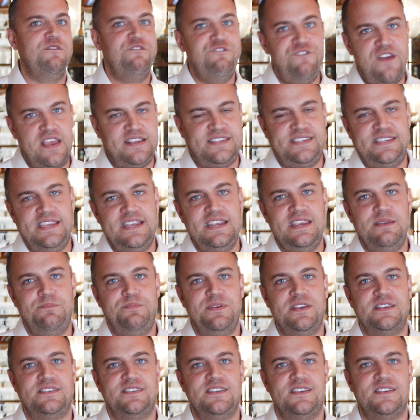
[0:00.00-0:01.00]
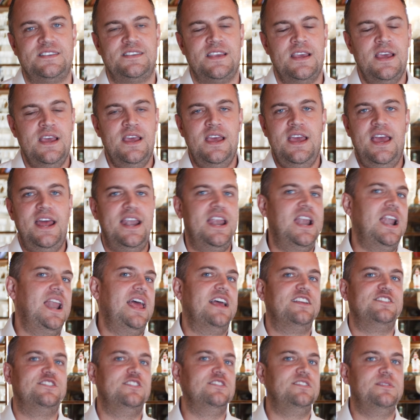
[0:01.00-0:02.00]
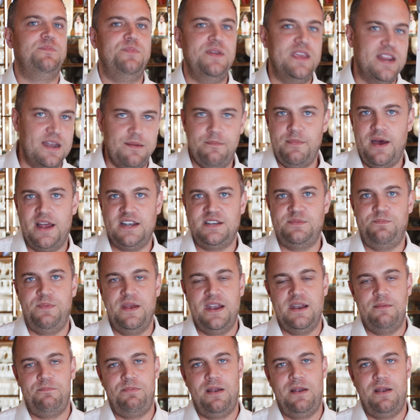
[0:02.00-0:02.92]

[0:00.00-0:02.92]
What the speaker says: invest in your business and allows you to be in a much better